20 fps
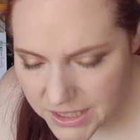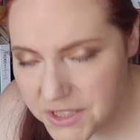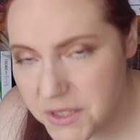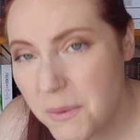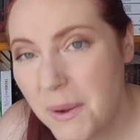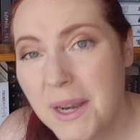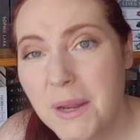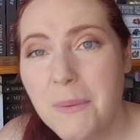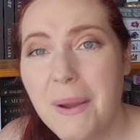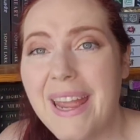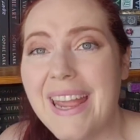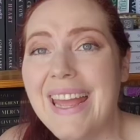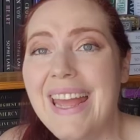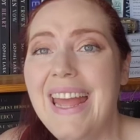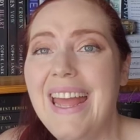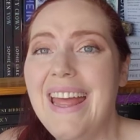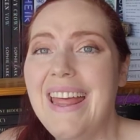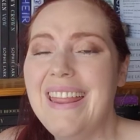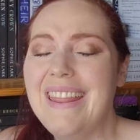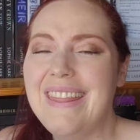So anyway,
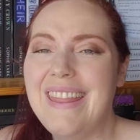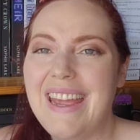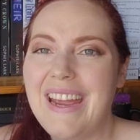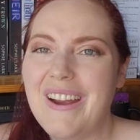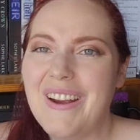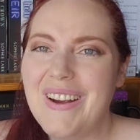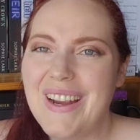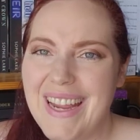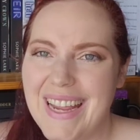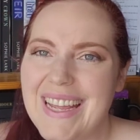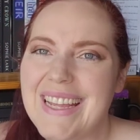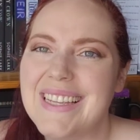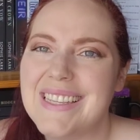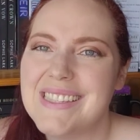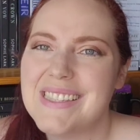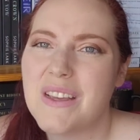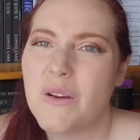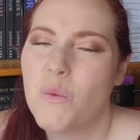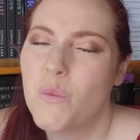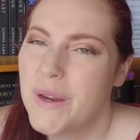there
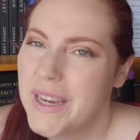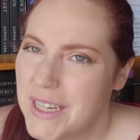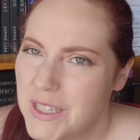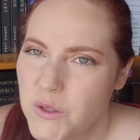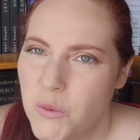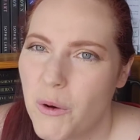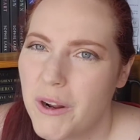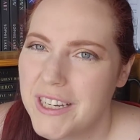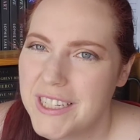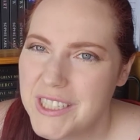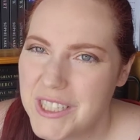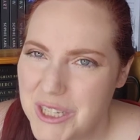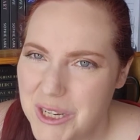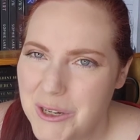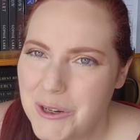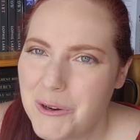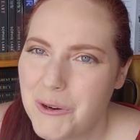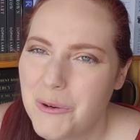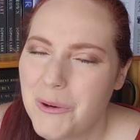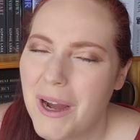is week
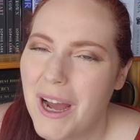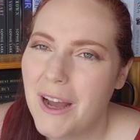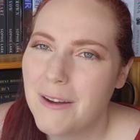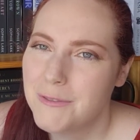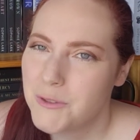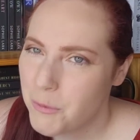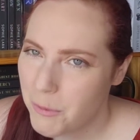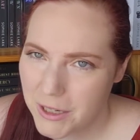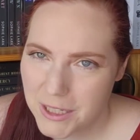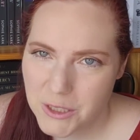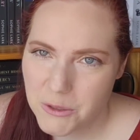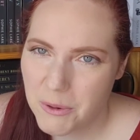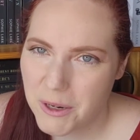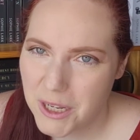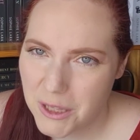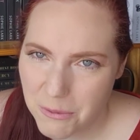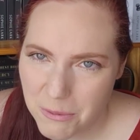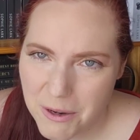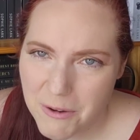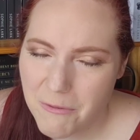22 of
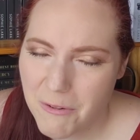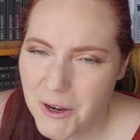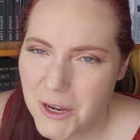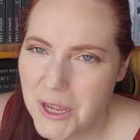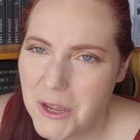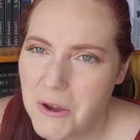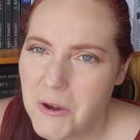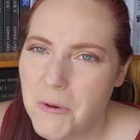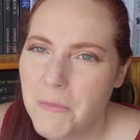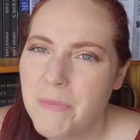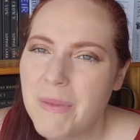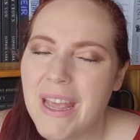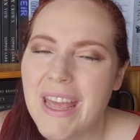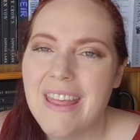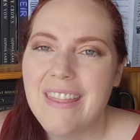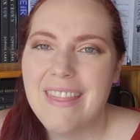2023 for you.